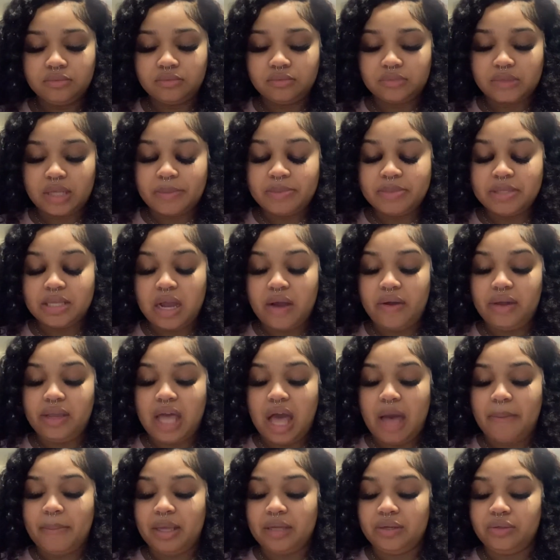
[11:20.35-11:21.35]
I'm sorry
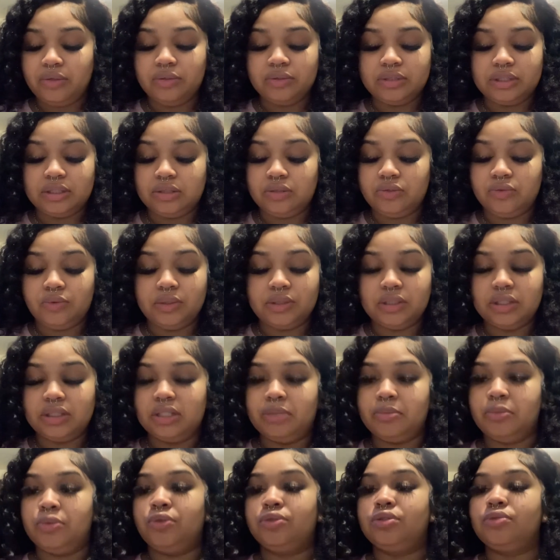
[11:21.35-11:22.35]
y'all, my nose is doing the
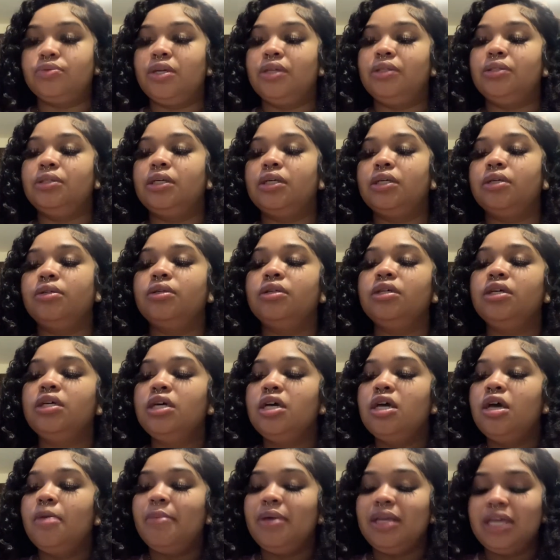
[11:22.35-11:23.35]
most right now.
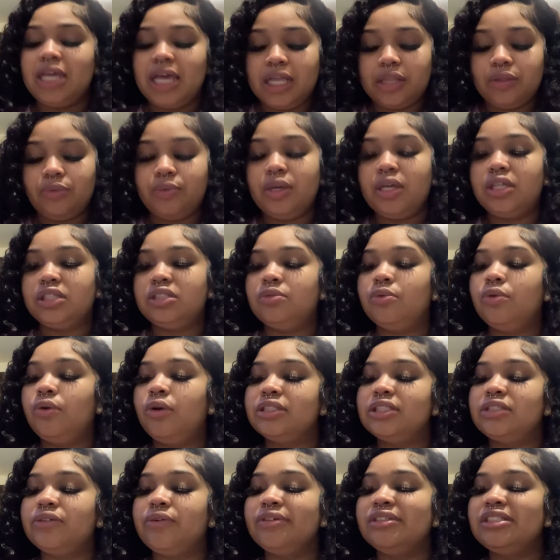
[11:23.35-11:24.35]
But yeah, Three of
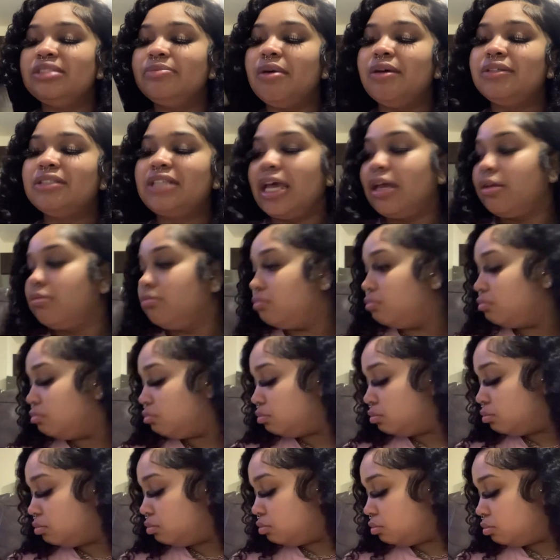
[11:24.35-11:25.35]
Swords, so it smells like,
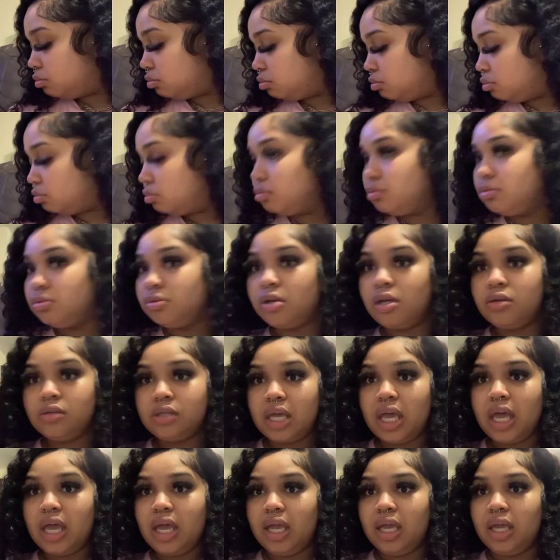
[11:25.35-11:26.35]

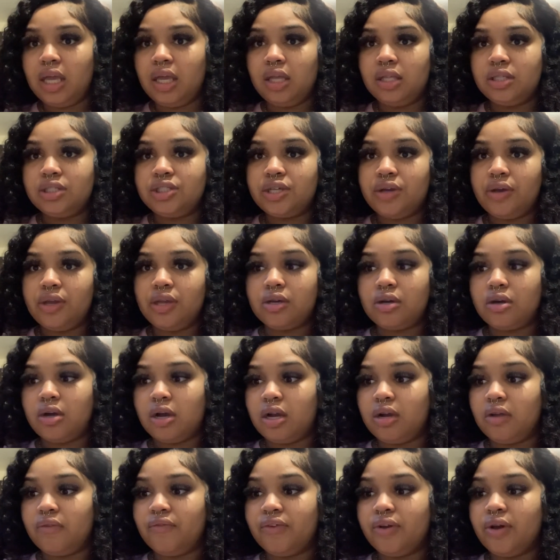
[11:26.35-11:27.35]
okay, Chariot
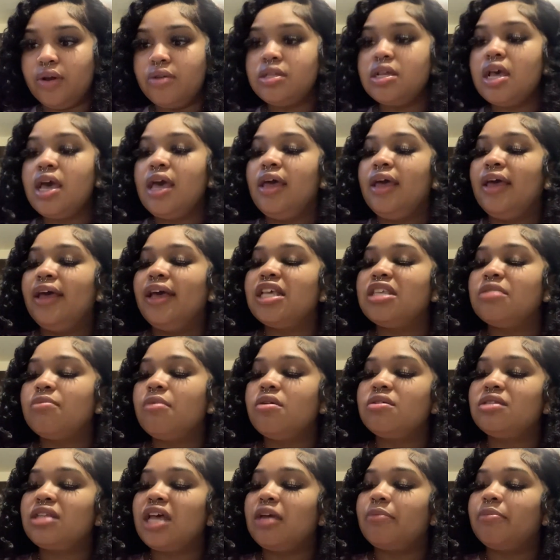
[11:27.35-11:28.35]
card of Earth, it
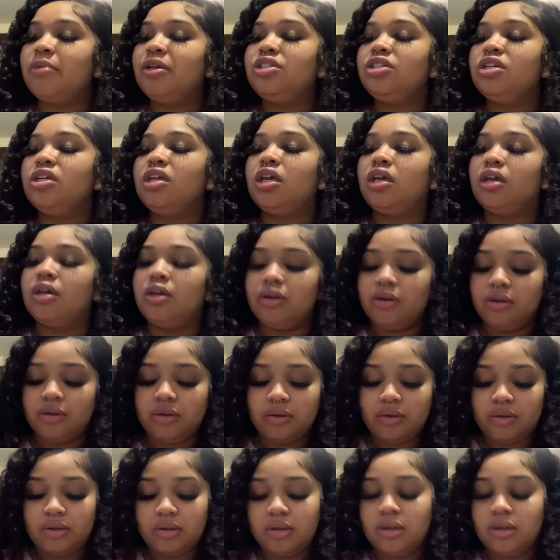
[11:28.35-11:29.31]
smells like bitching here.